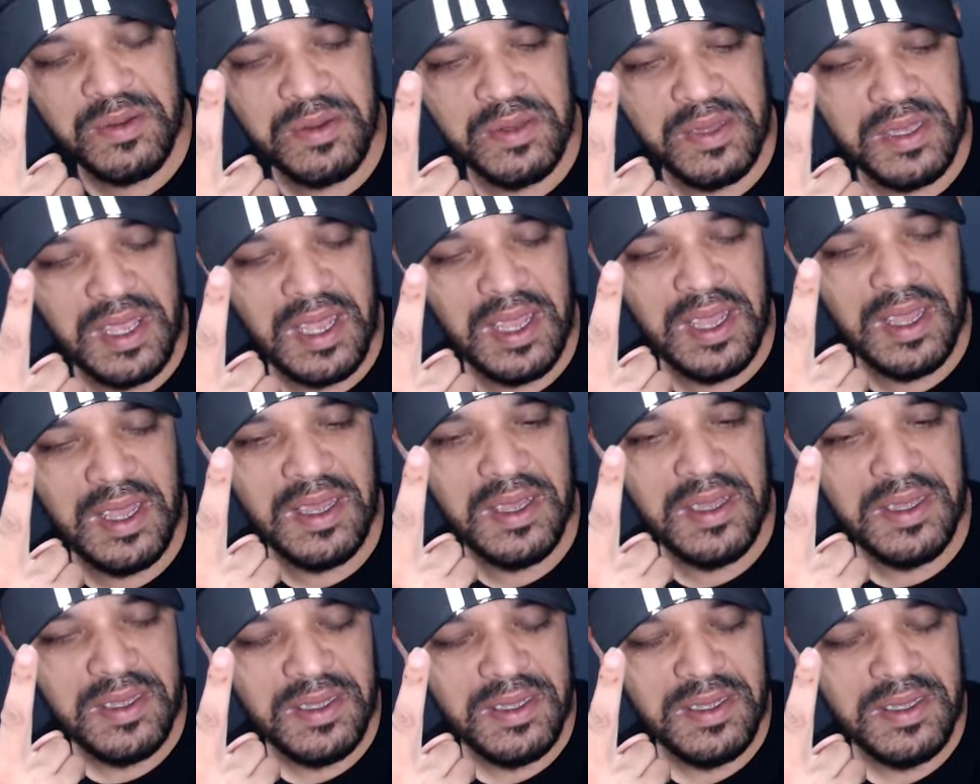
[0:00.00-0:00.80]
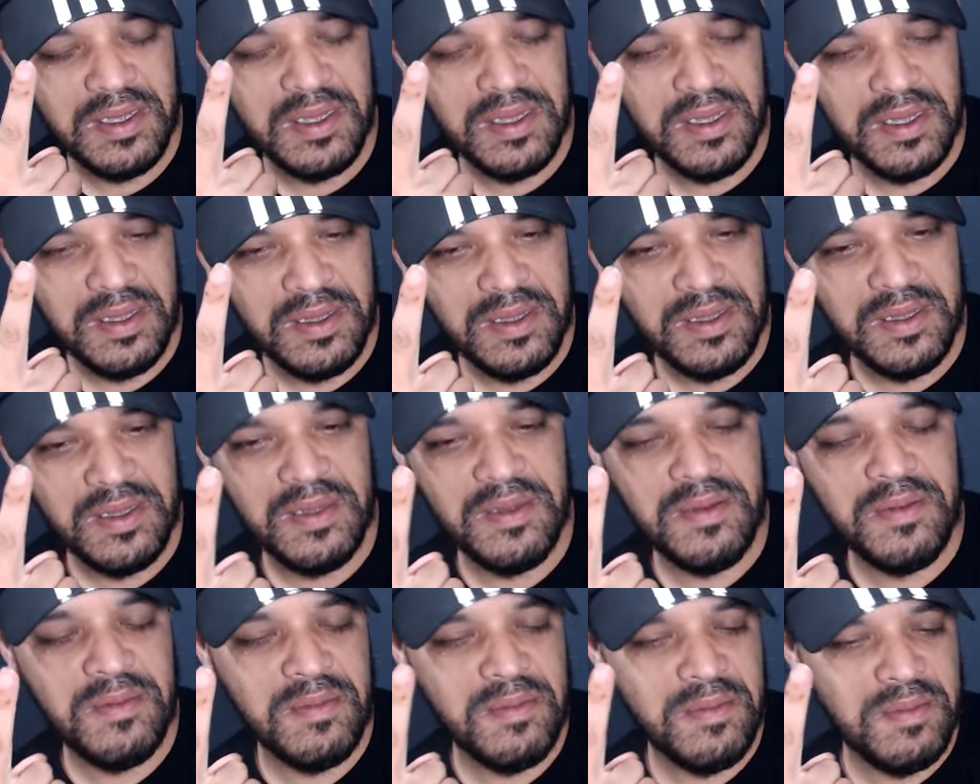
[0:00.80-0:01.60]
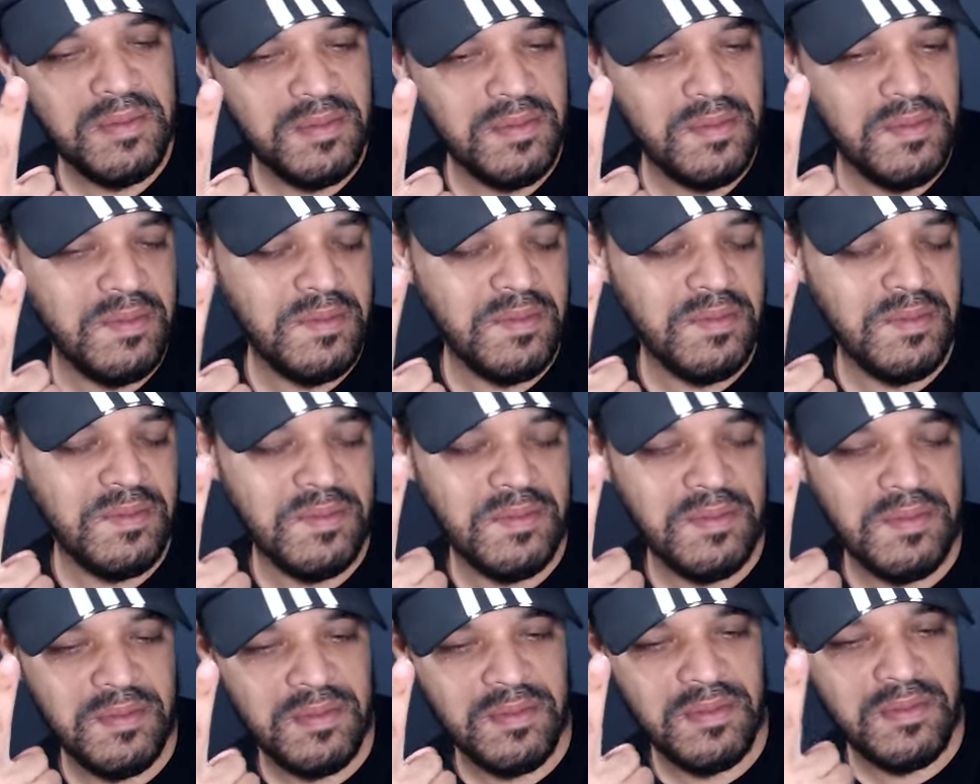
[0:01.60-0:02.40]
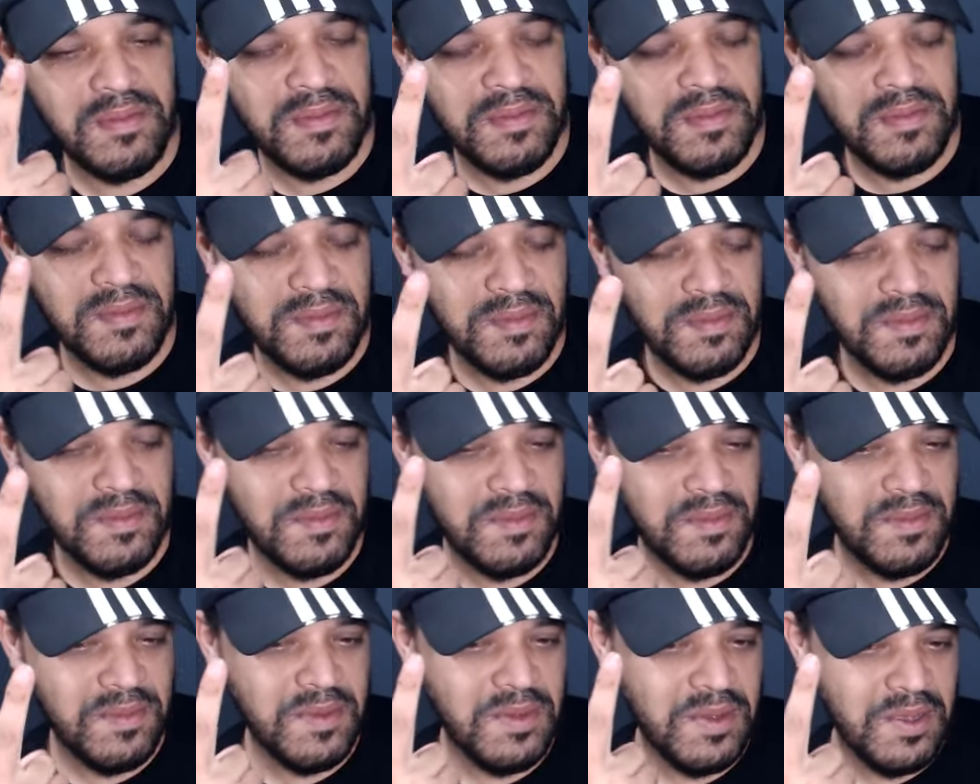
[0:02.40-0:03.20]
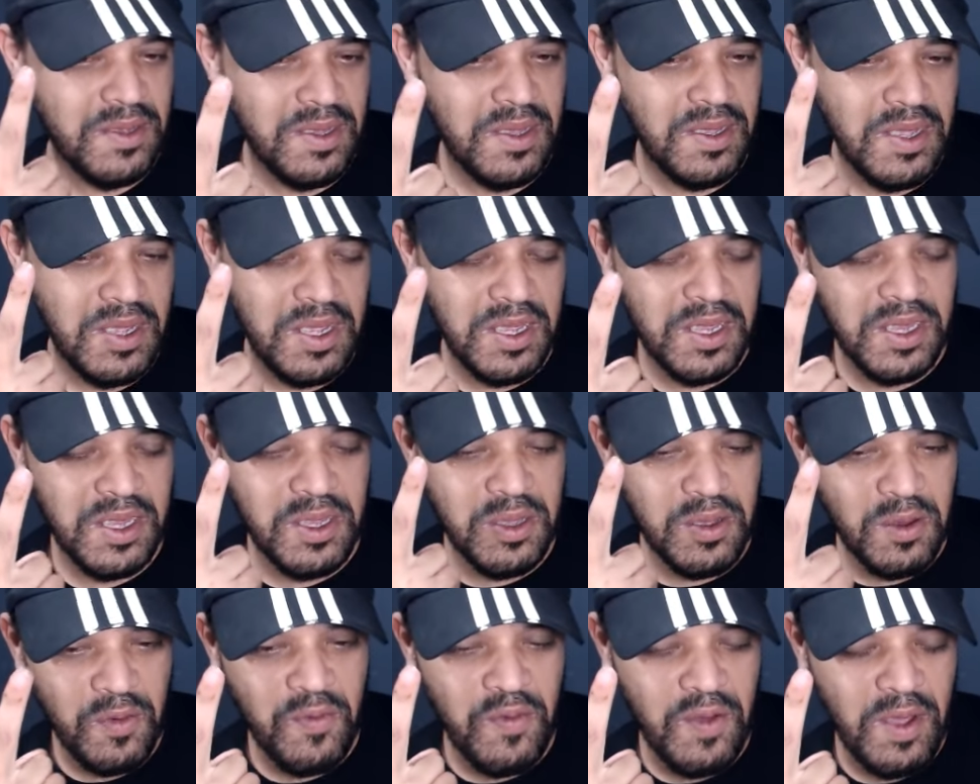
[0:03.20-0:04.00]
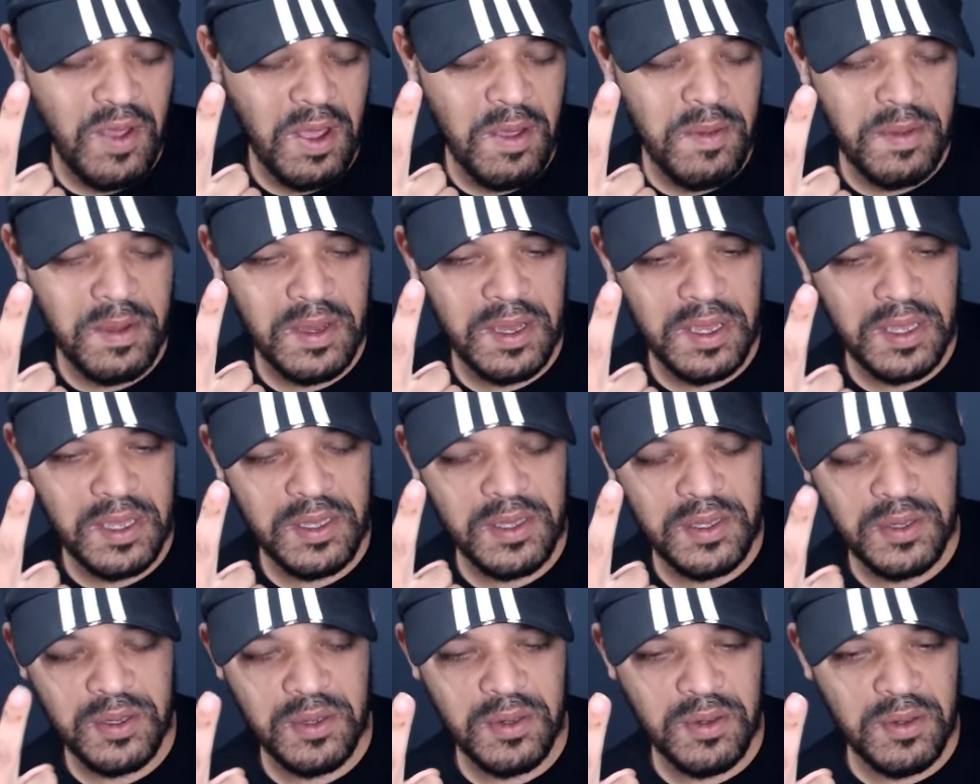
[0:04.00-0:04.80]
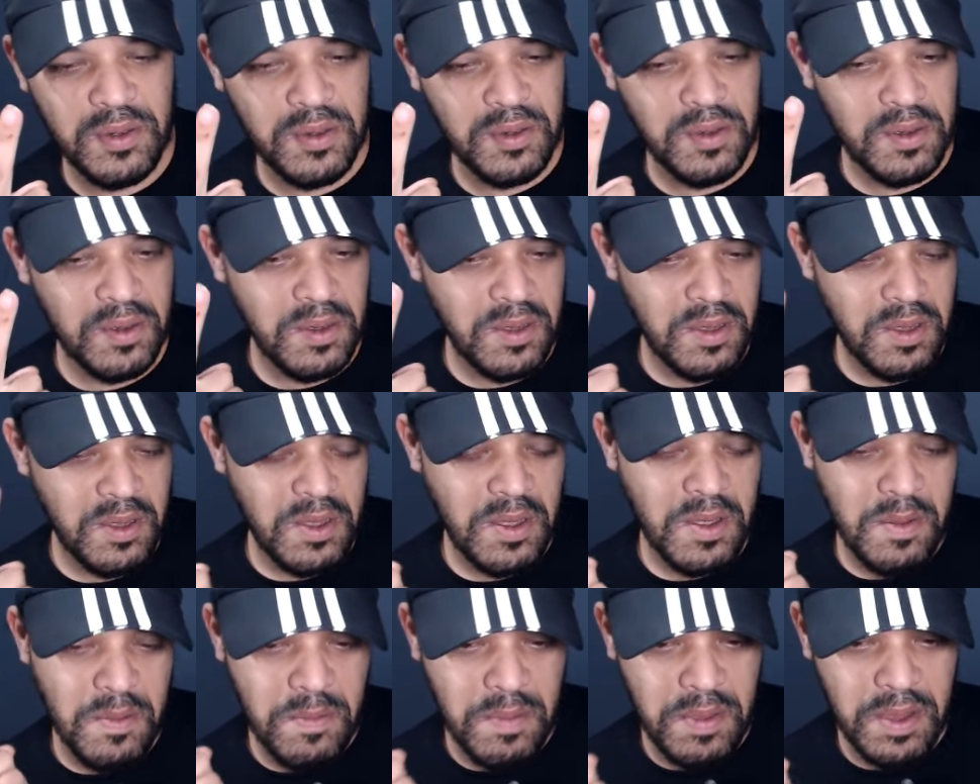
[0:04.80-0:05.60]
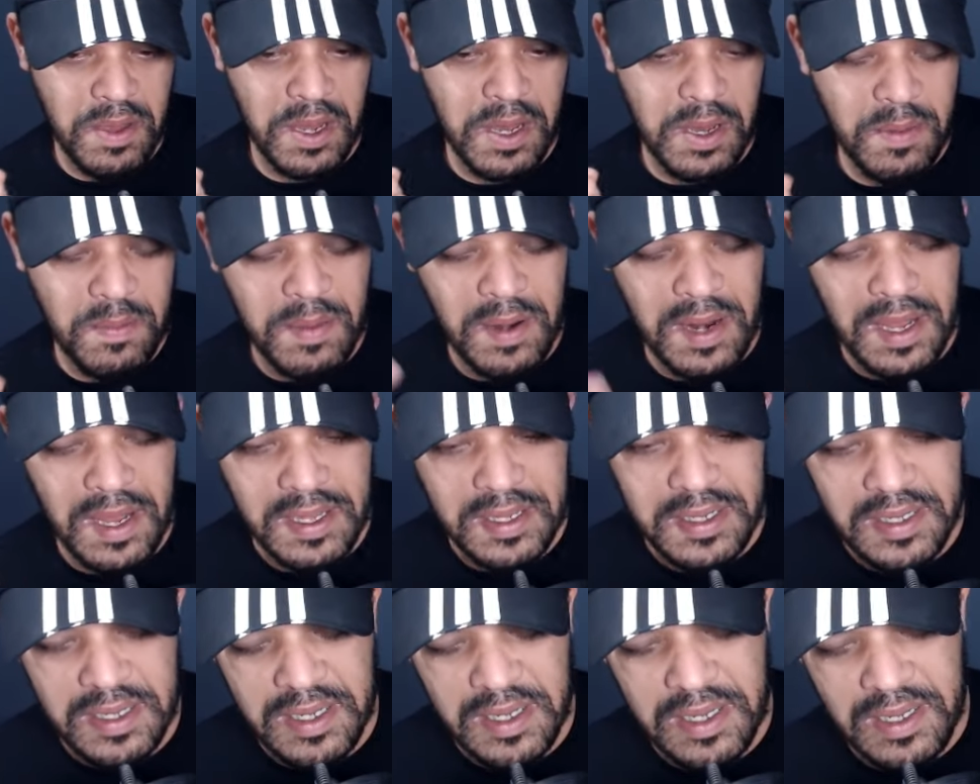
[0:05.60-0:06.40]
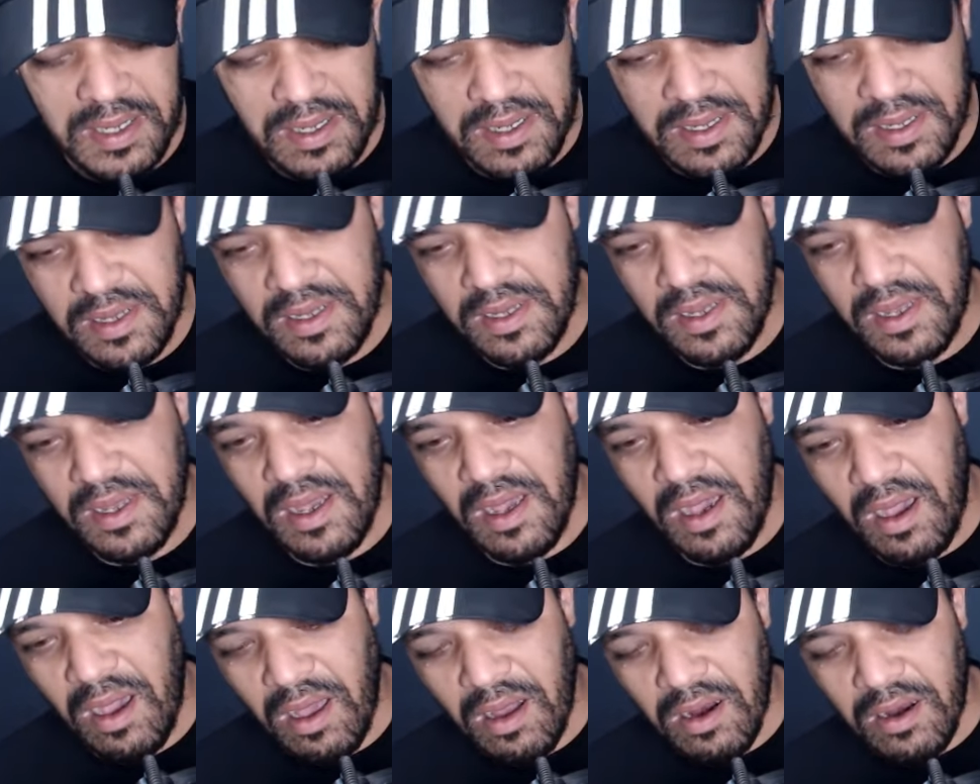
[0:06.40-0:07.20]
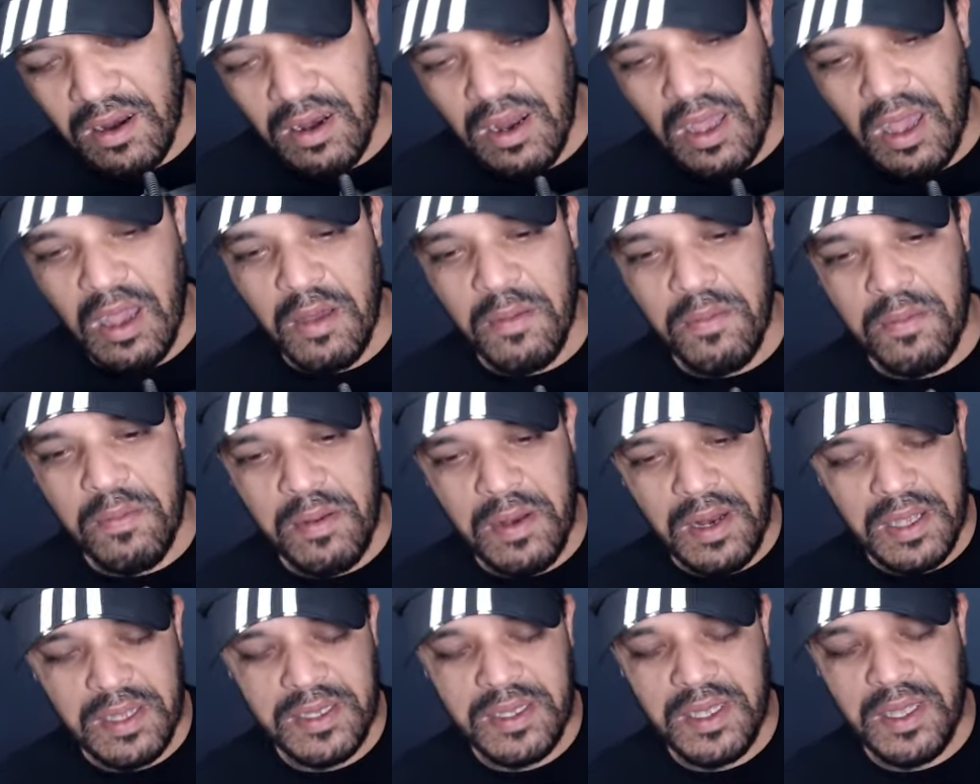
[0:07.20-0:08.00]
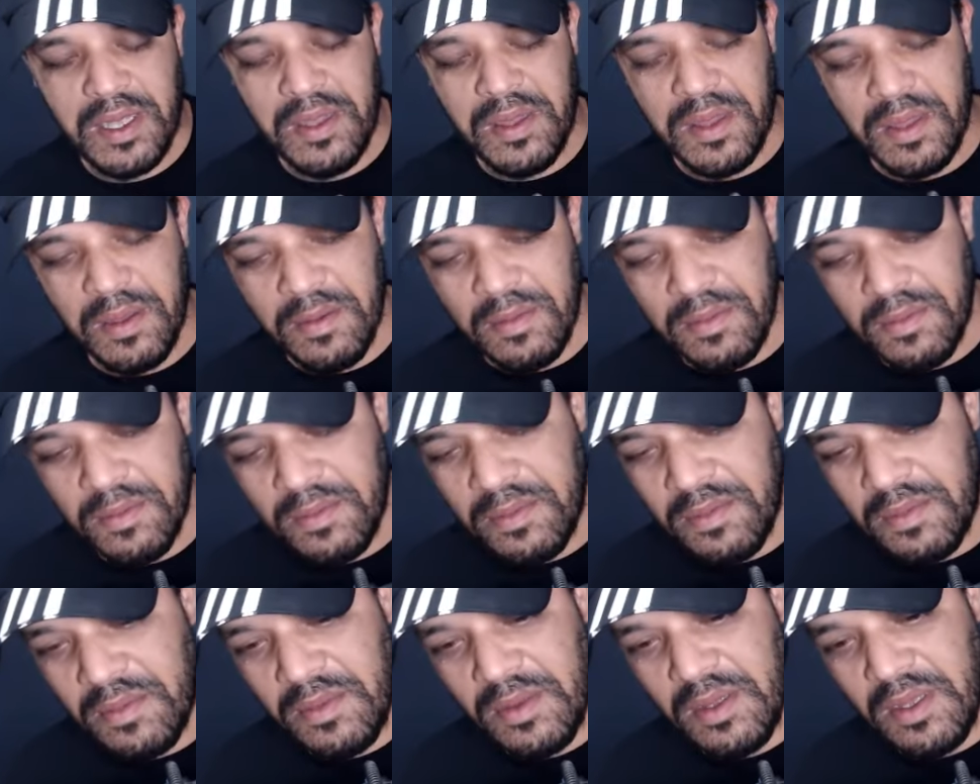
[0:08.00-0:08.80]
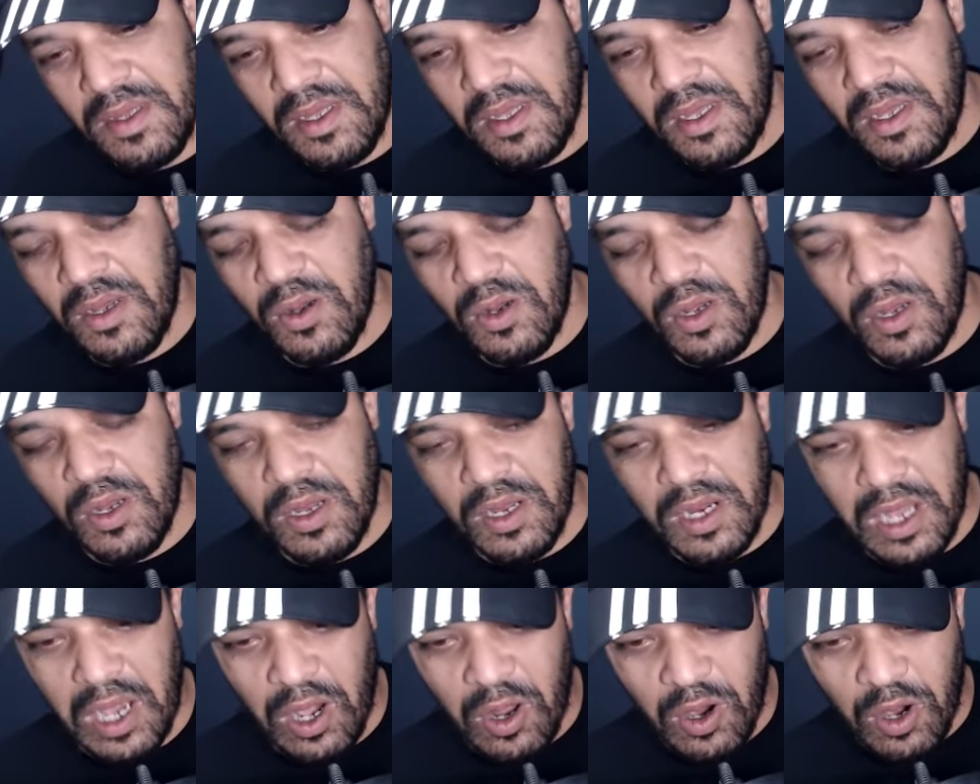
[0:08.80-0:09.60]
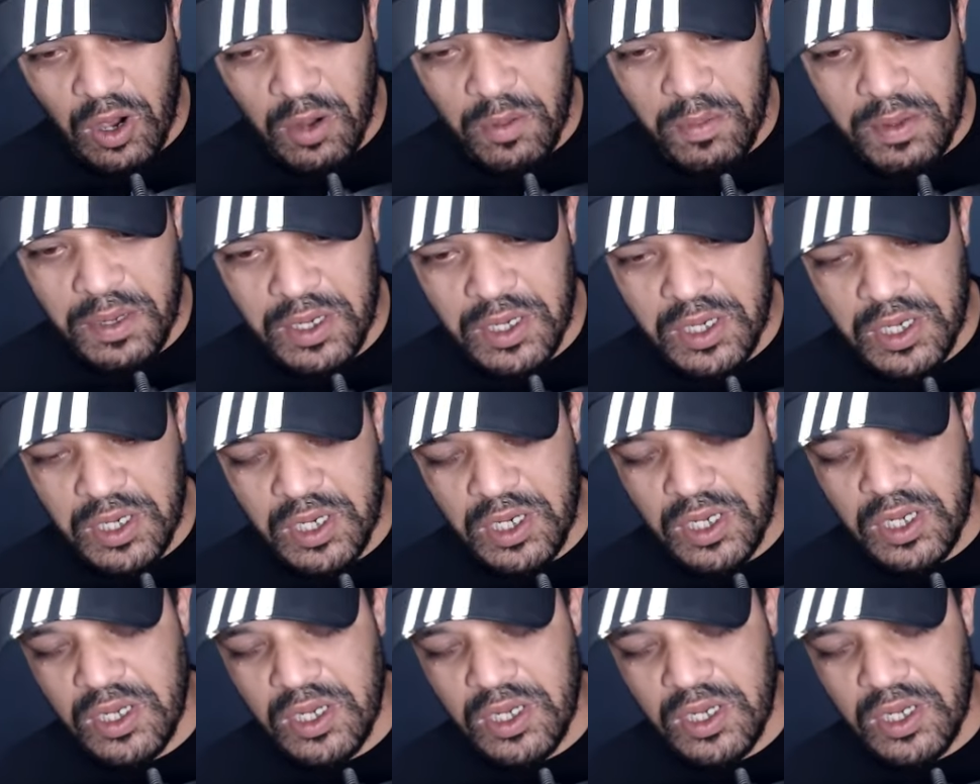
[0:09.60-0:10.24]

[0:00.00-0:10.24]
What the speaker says: the next one, yeah. In your family too. Big blessing. Allah blessing them. In Arabic,